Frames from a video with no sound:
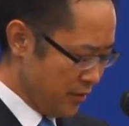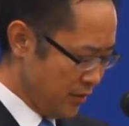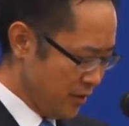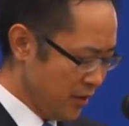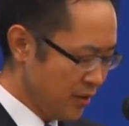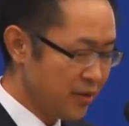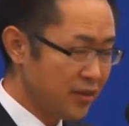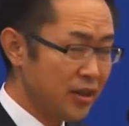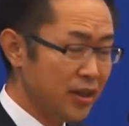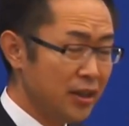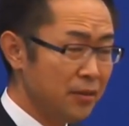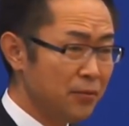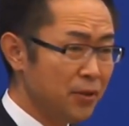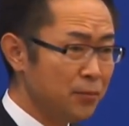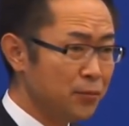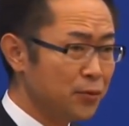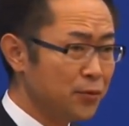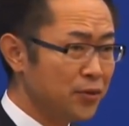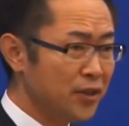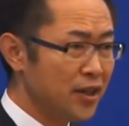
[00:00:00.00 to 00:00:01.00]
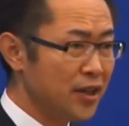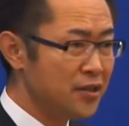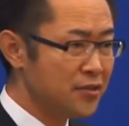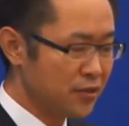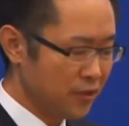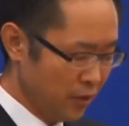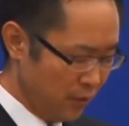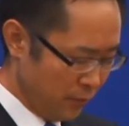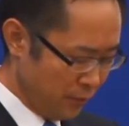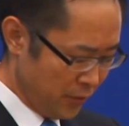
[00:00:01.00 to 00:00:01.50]
The theme of
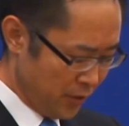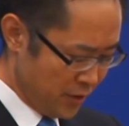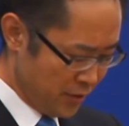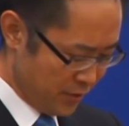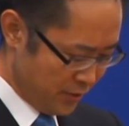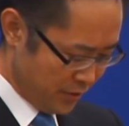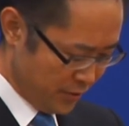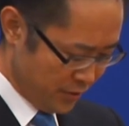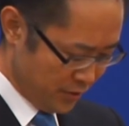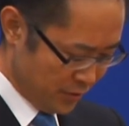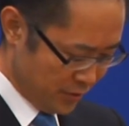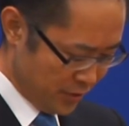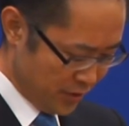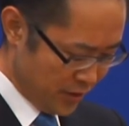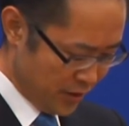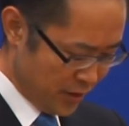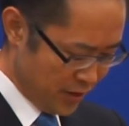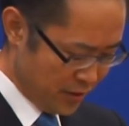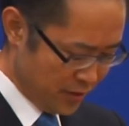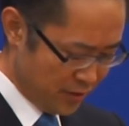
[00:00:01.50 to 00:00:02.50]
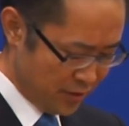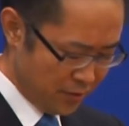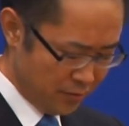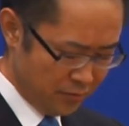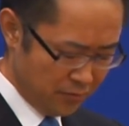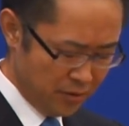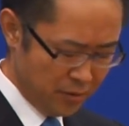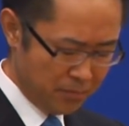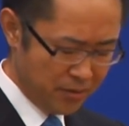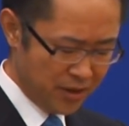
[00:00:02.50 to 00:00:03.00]
today's conference is
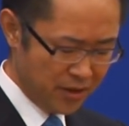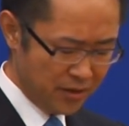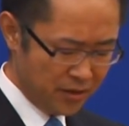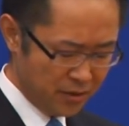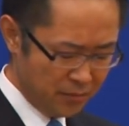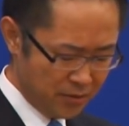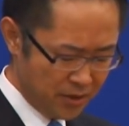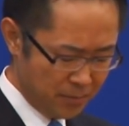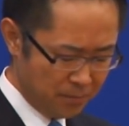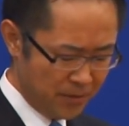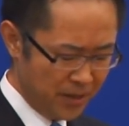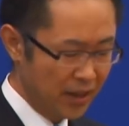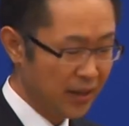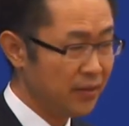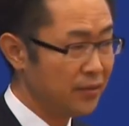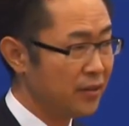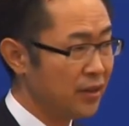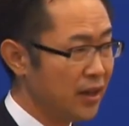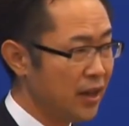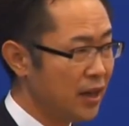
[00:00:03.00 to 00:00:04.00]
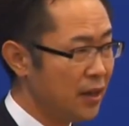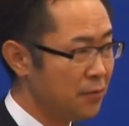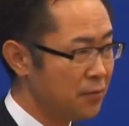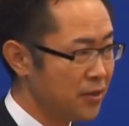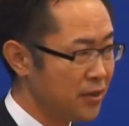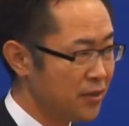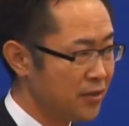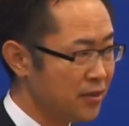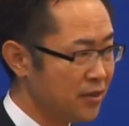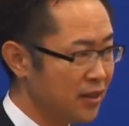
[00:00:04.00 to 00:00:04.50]
Rebirth of Japan
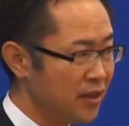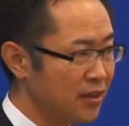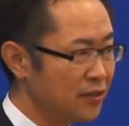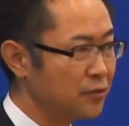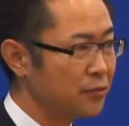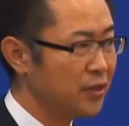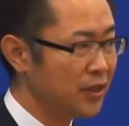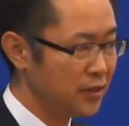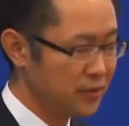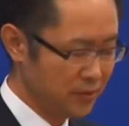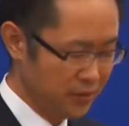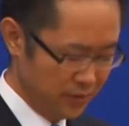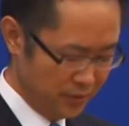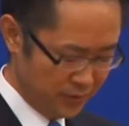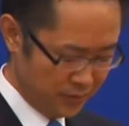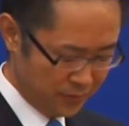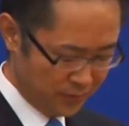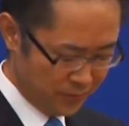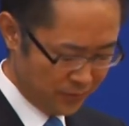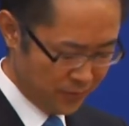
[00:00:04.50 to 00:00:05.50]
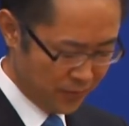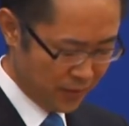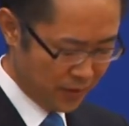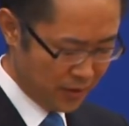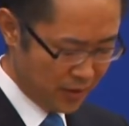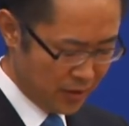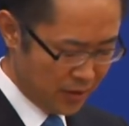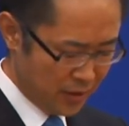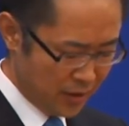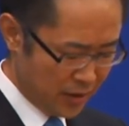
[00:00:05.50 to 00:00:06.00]
after the earthquake.
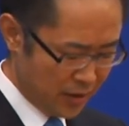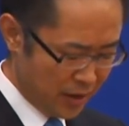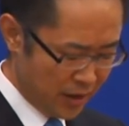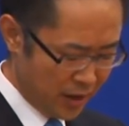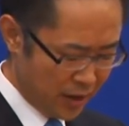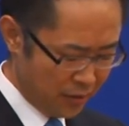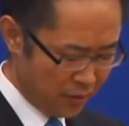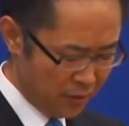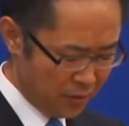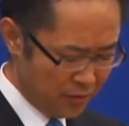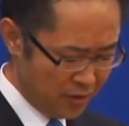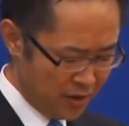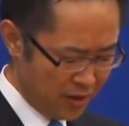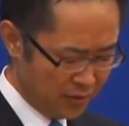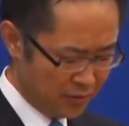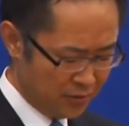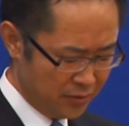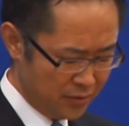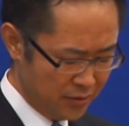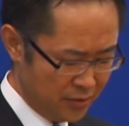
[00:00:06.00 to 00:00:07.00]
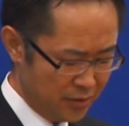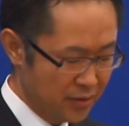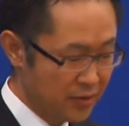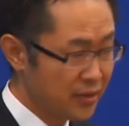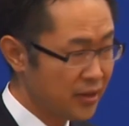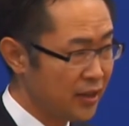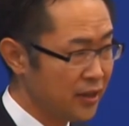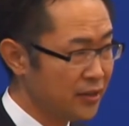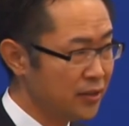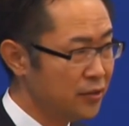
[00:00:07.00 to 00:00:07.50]
I don't think
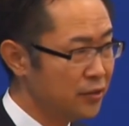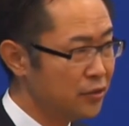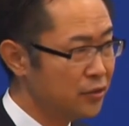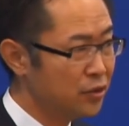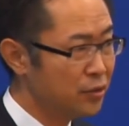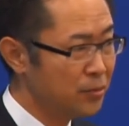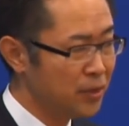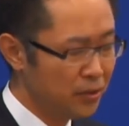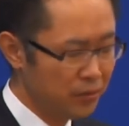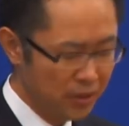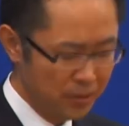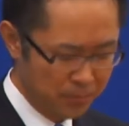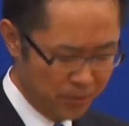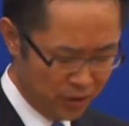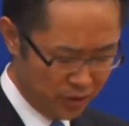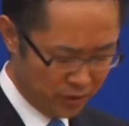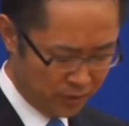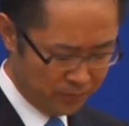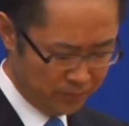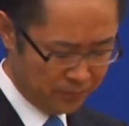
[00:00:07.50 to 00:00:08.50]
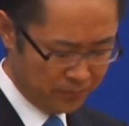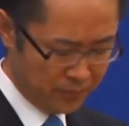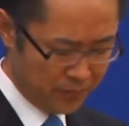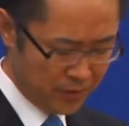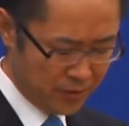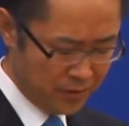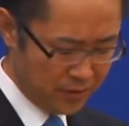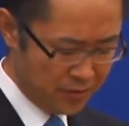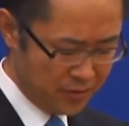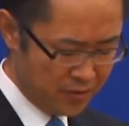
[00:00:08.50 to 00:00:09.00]
that to be reborn
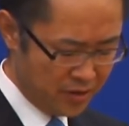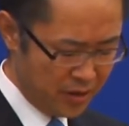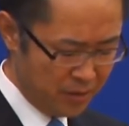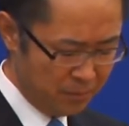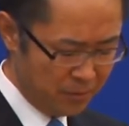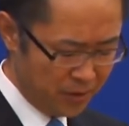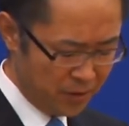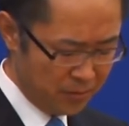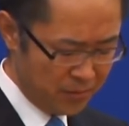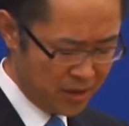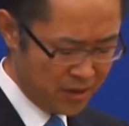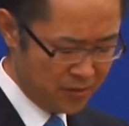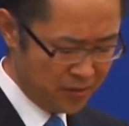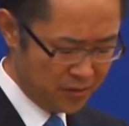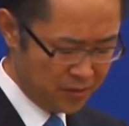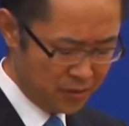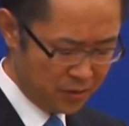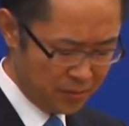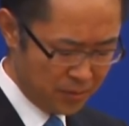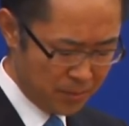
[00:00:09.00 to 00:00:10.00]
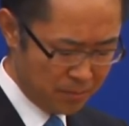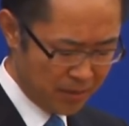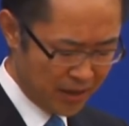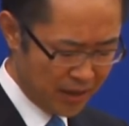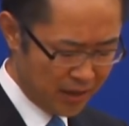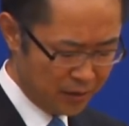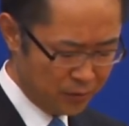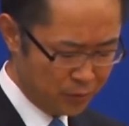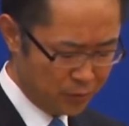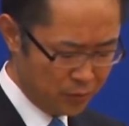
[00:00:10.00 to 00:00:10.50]
simply means to be
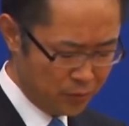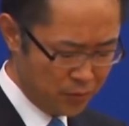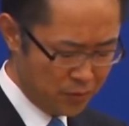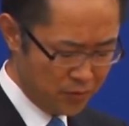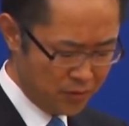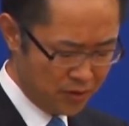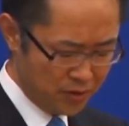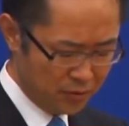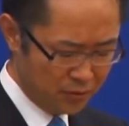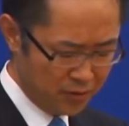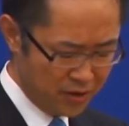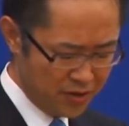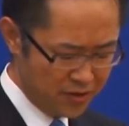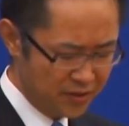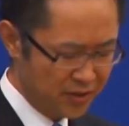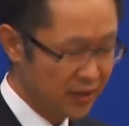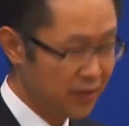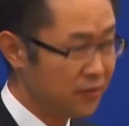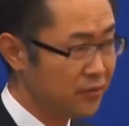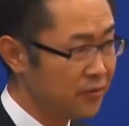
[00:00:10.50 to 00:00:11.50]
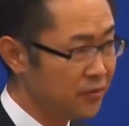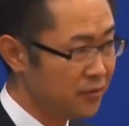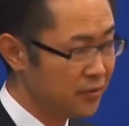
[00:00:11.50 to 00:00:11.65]
back to the original